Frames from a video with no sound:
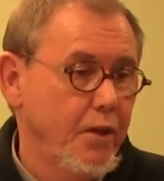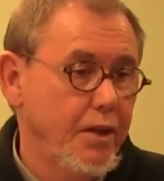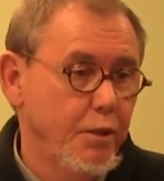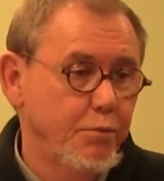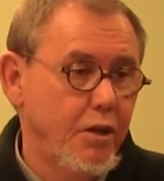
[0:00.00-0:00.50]

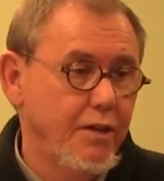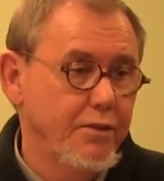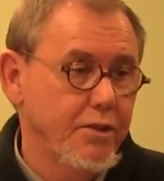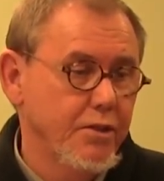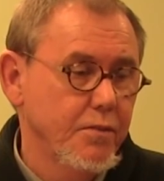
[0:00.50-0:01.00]
in the
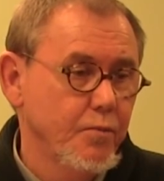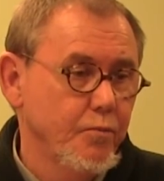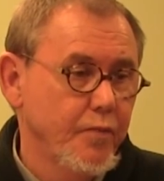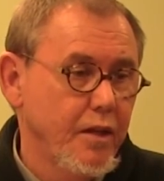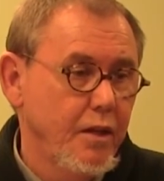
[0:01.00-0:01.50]
province.
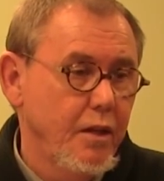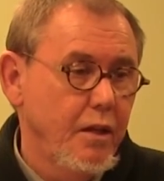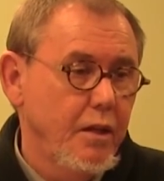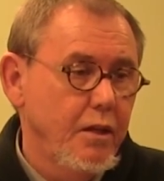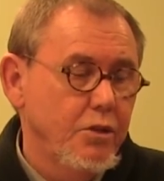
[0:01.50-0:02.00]

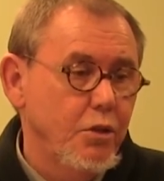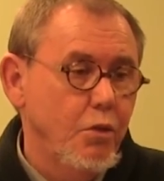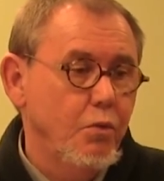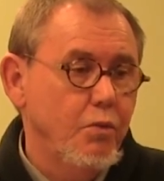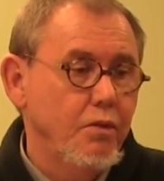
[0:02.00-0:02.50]

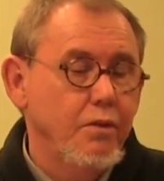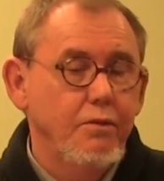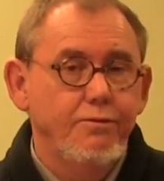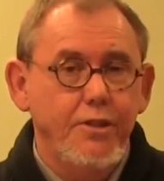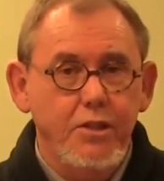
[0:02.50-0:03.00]
So
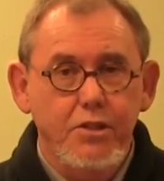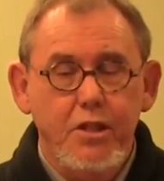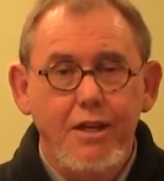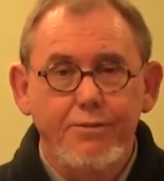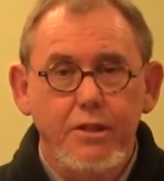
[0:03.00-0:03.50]

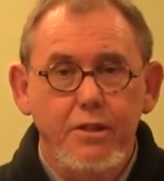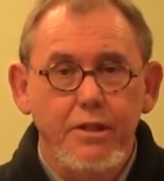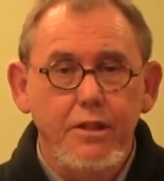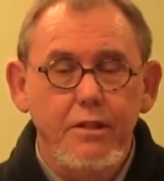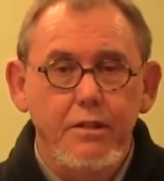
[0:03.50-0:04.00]

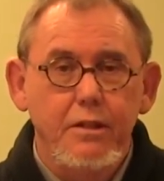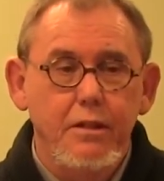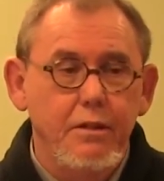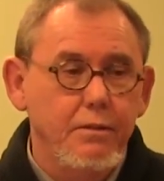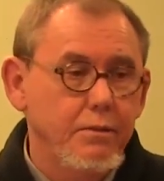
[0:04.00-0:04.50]
philosophically,
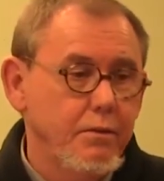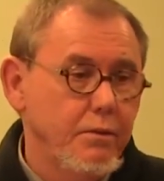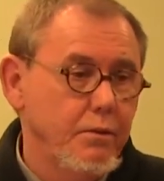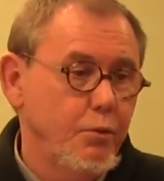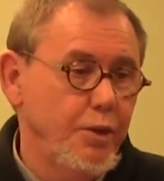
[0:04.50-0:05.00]

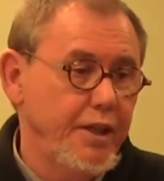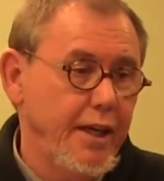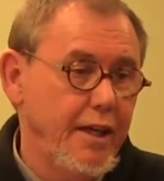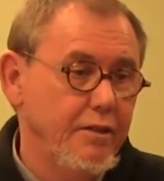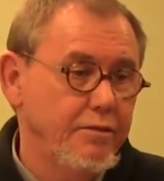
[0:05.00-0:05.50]

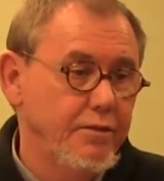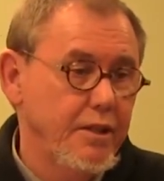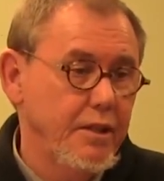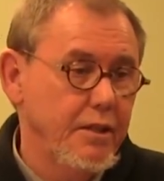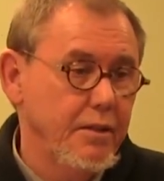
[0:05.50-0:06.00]
we have
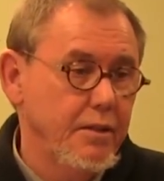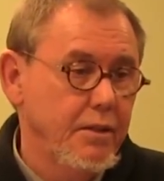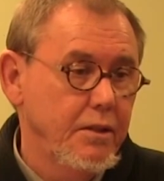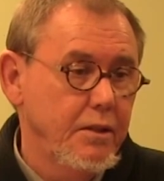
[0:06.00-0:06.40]
a